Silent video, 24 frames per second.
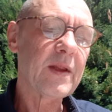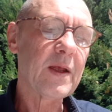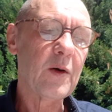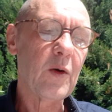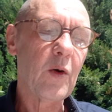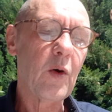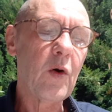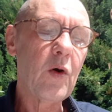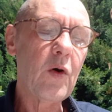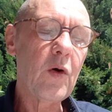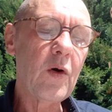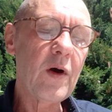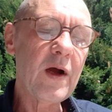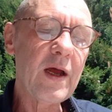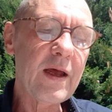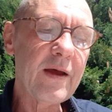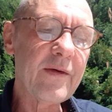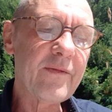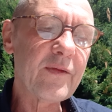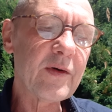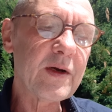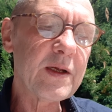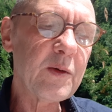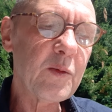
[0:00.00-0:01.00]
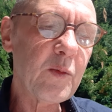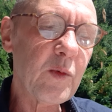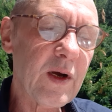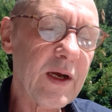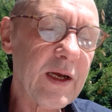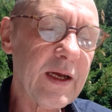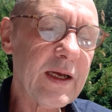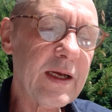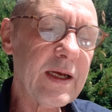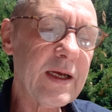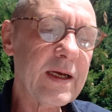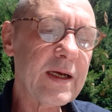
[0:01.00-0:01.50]
oh
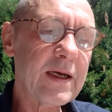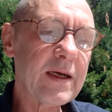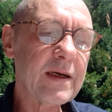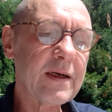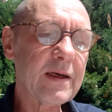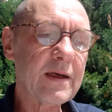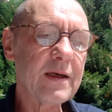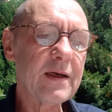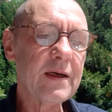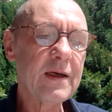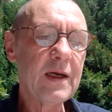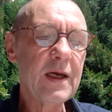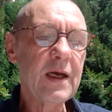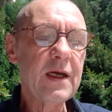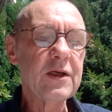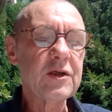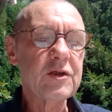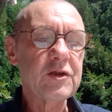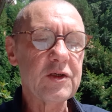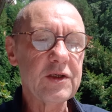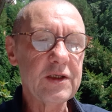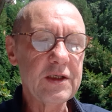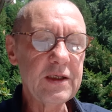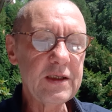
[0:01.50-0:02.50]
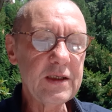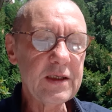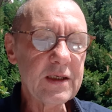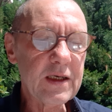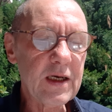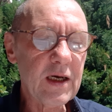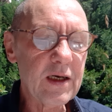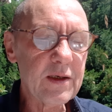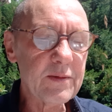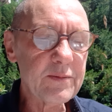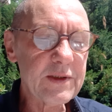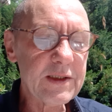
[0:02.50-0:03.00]
everywhere, she
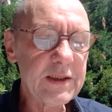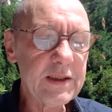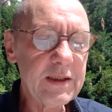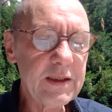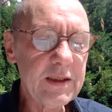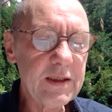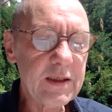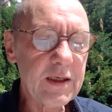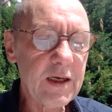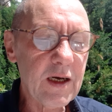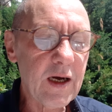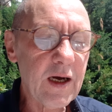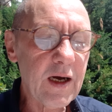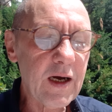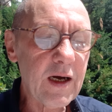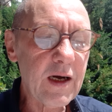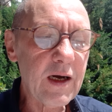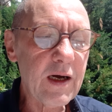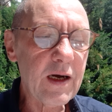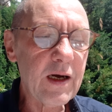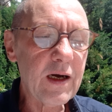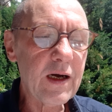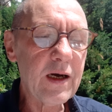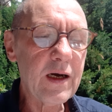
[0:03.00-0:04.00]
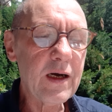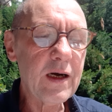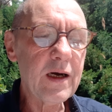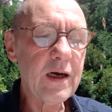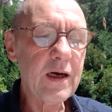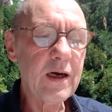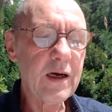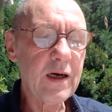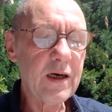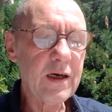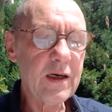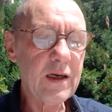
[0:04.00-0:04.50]
comes in
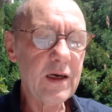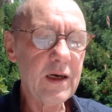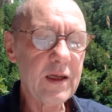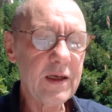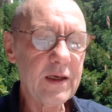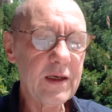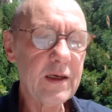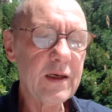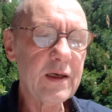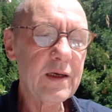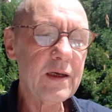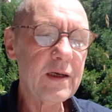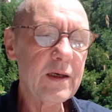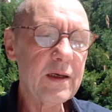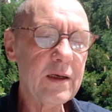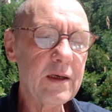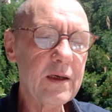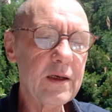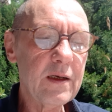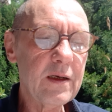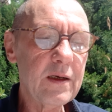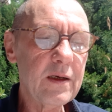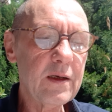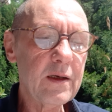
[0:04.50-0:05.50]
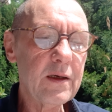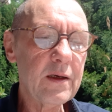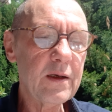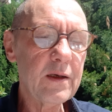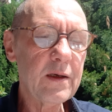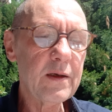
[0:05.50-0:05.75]
color.